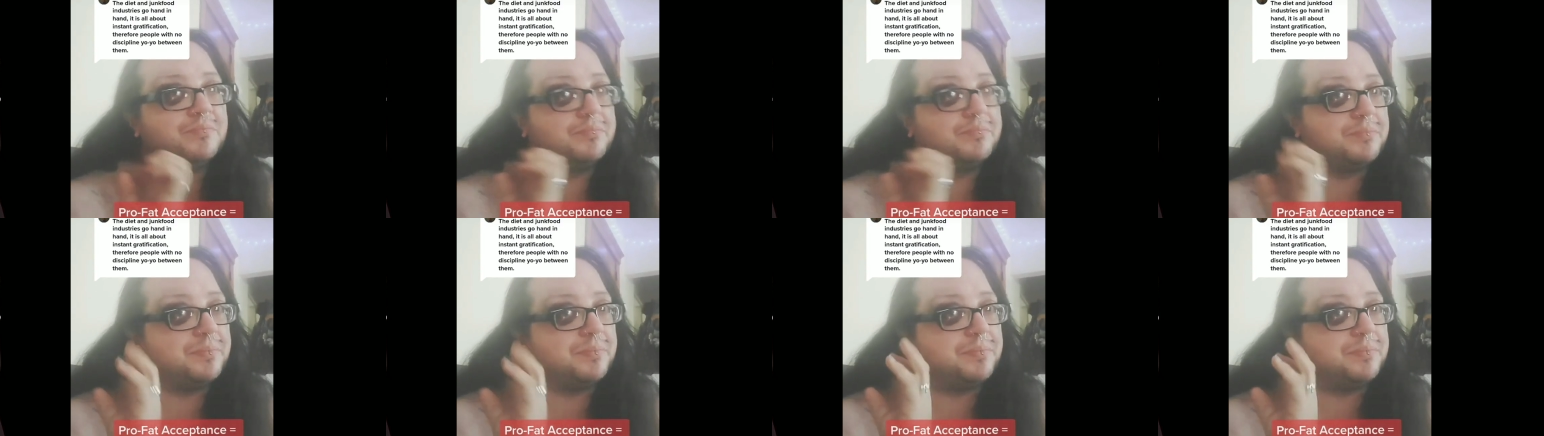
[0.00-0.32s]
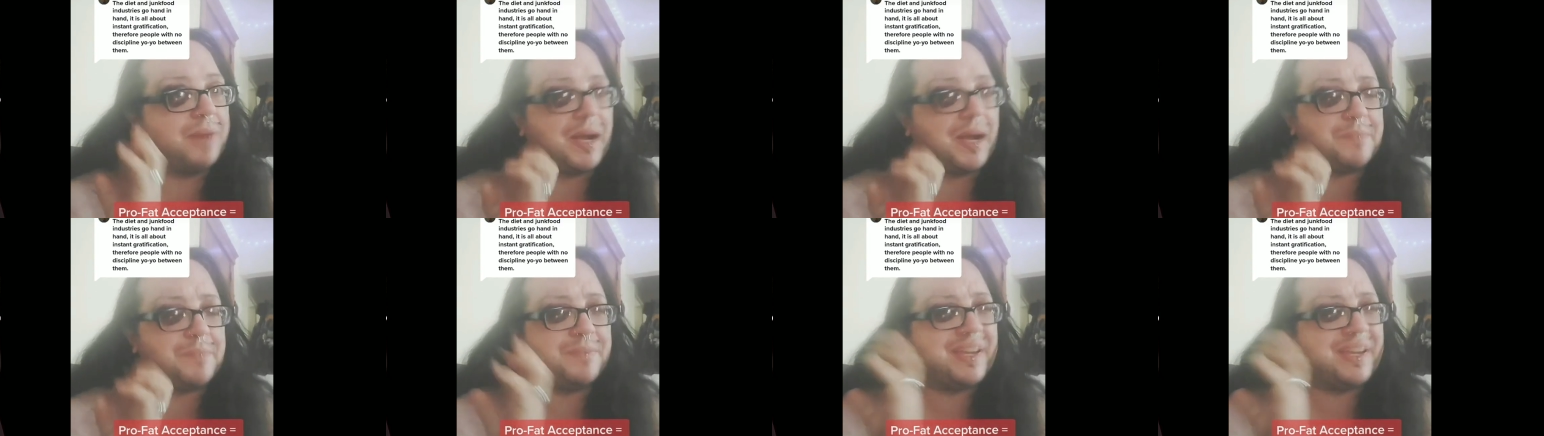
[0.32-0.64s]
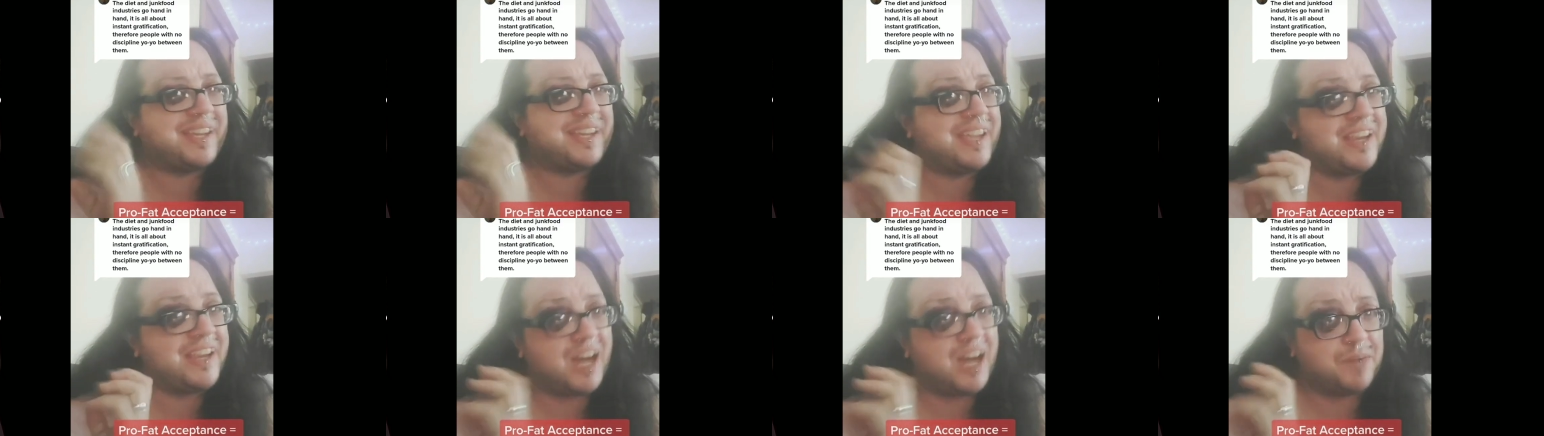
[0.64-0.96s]
by
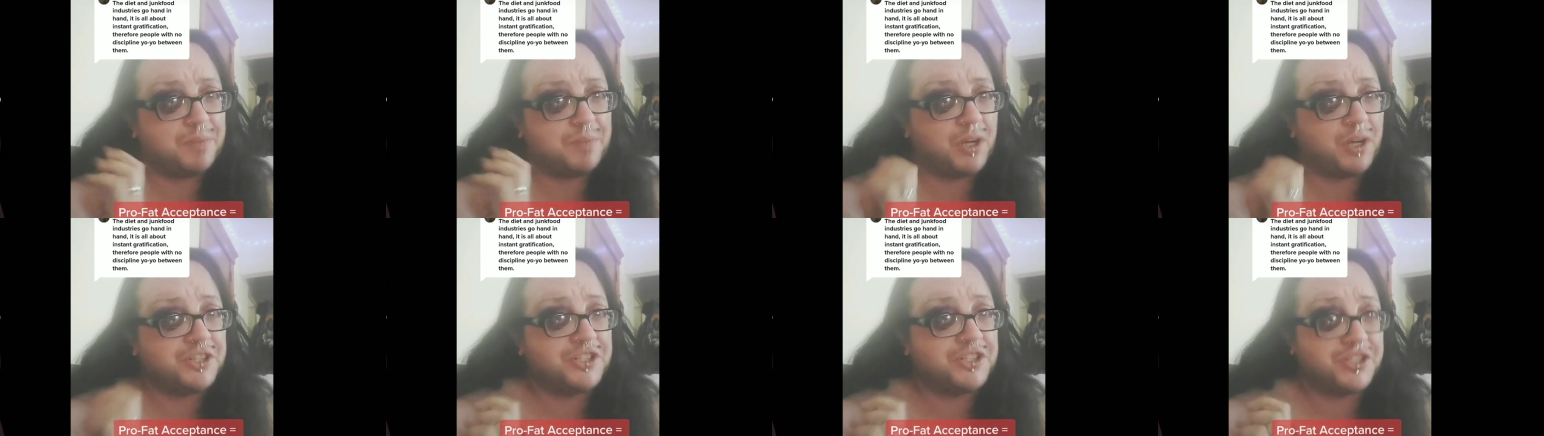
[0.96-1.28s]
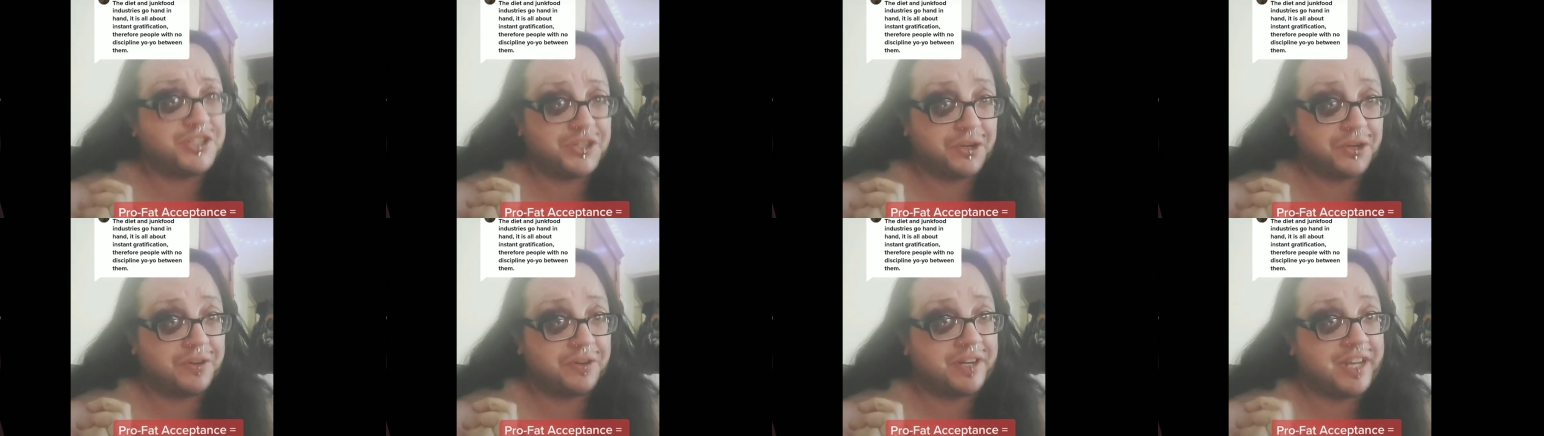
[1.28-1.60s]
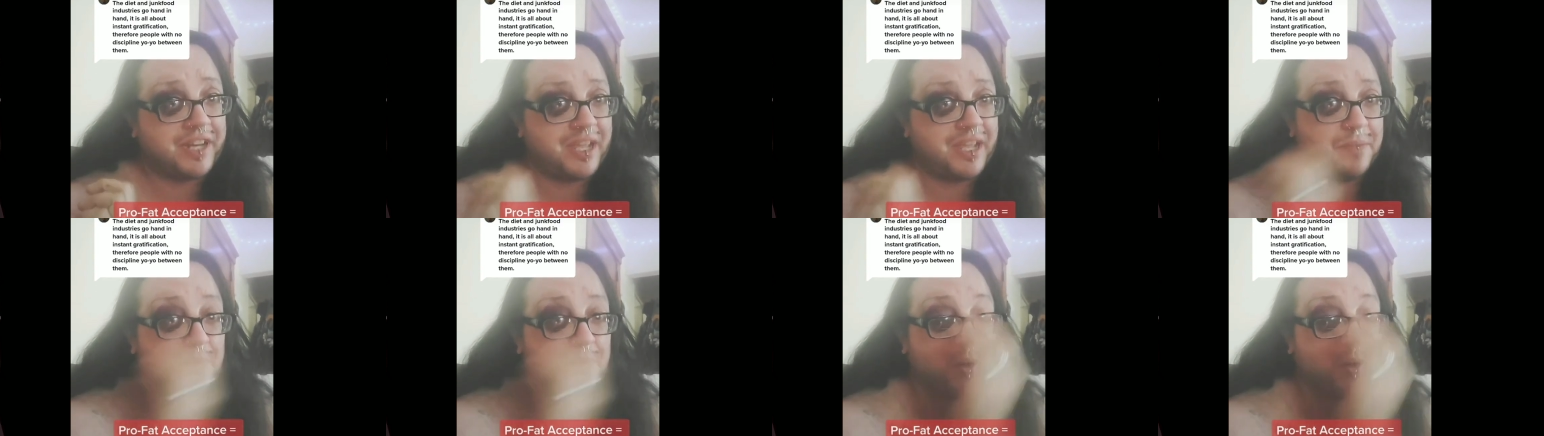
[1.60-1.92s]
picking up on certain
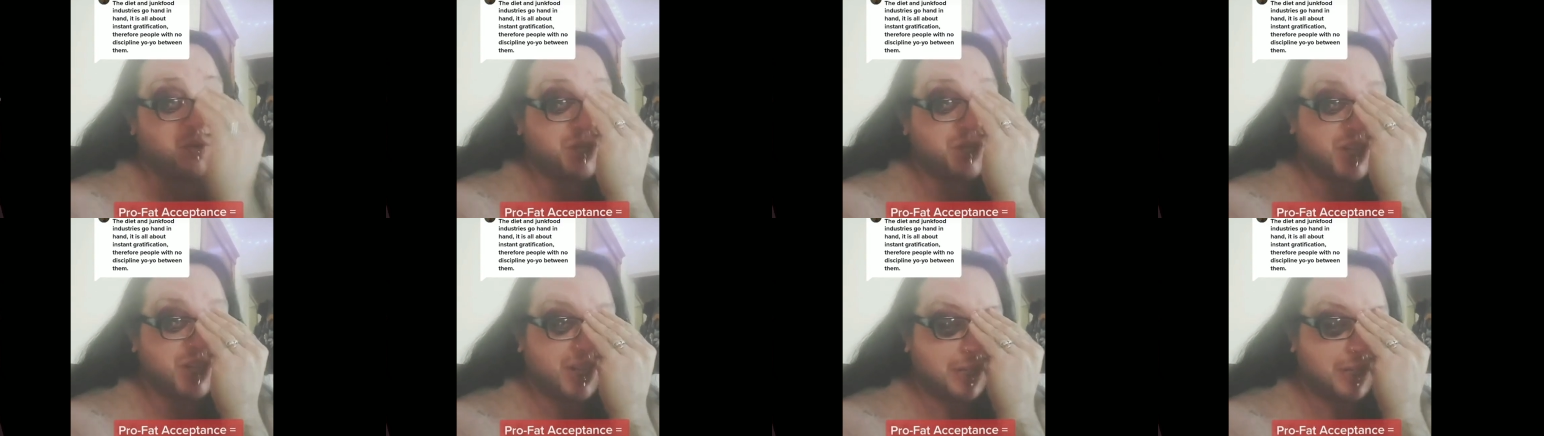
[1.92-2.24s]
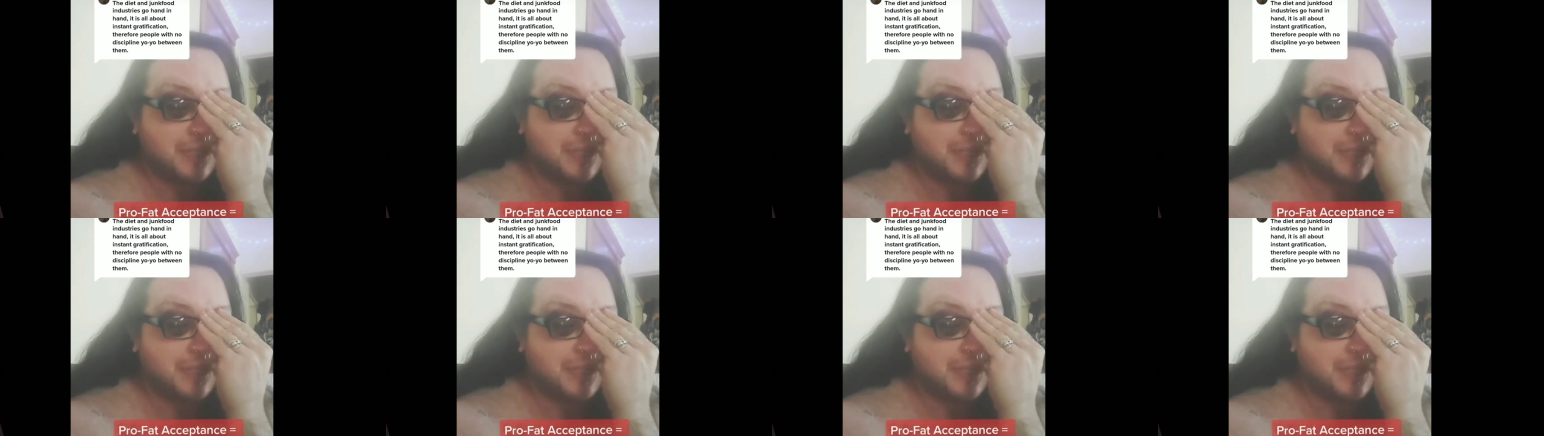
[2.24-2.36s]
emotions,